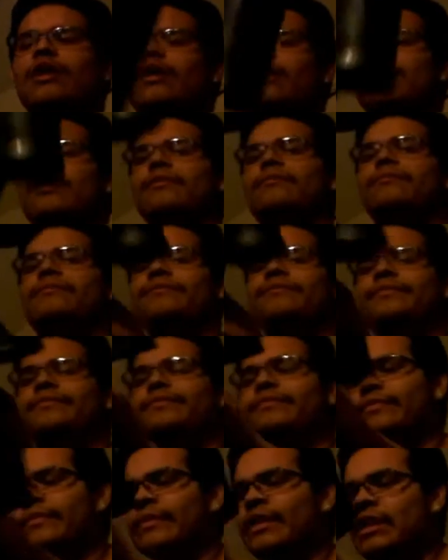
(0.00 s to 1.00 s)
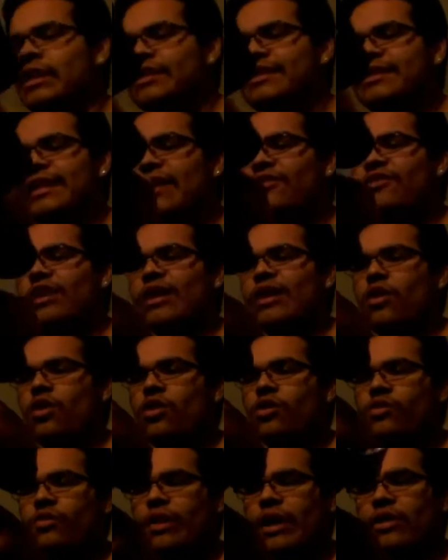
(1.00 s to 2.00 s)
Downright
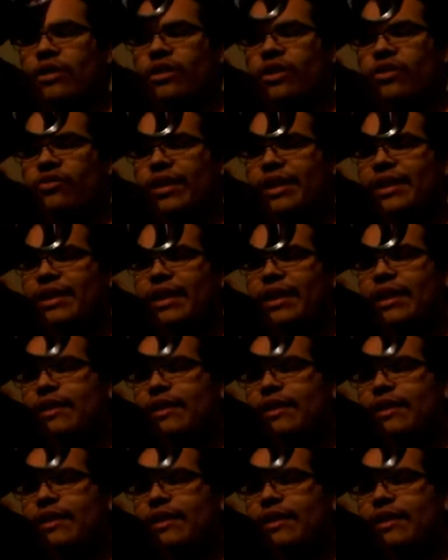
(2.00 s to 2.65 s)
all around a great